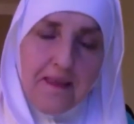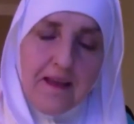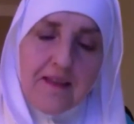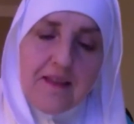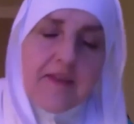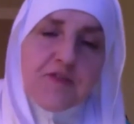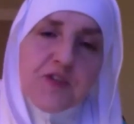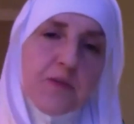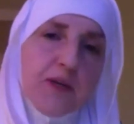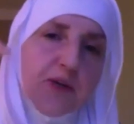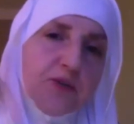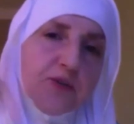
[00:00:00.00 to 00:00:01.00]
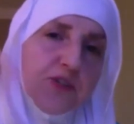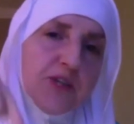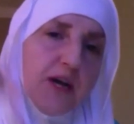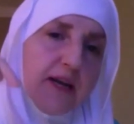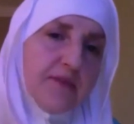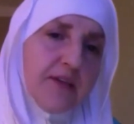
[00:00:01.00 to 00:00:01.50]
Then if someone goes
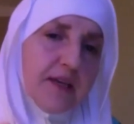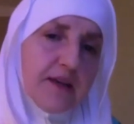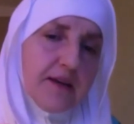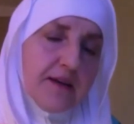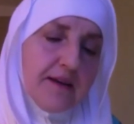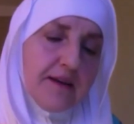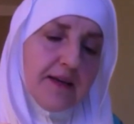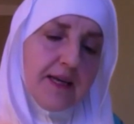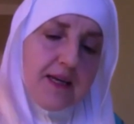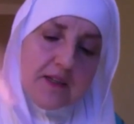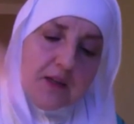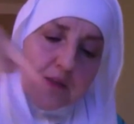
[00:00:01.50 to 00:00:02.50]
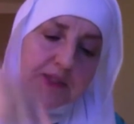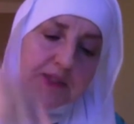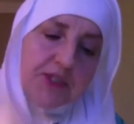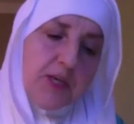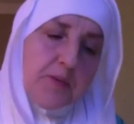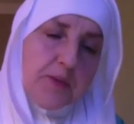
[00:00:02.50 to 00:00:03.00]
diving a little bit
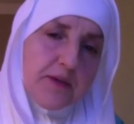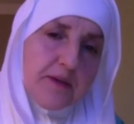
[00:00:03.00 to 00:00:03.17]
deeper,